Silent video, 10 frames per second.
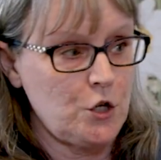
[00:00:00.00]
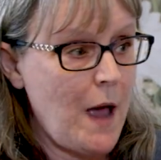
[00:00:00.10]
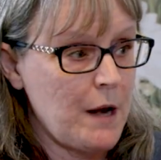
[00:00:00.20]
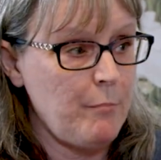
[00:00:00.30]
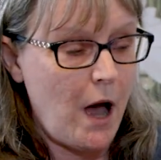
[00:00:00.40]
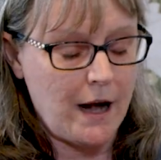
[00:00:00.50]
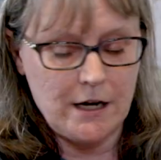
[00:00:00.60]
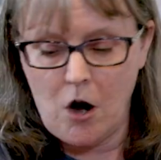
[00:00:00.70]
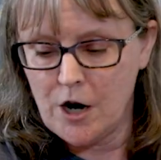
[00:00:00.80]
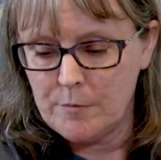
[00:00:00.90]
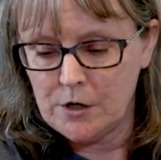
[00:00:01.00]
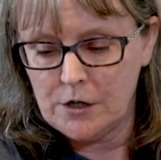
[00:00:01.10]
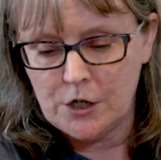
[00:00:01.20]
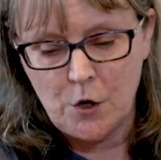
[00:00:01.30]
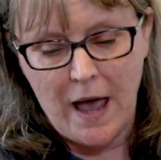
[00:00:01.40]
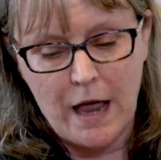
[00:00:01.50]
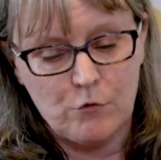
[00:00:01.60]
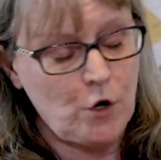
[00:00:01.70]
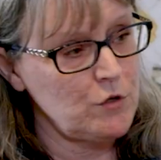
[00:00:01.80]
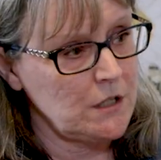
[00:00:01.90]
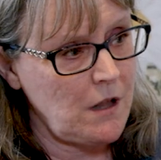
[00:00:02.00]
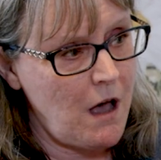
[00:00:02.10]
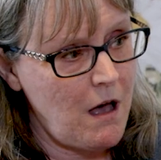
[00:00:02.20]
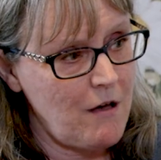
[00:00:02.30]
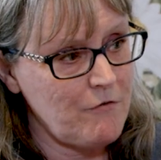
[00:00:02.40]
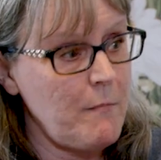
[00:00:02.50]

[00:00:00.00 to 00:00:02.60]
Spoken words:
You had Body Armor, you had Road to Love,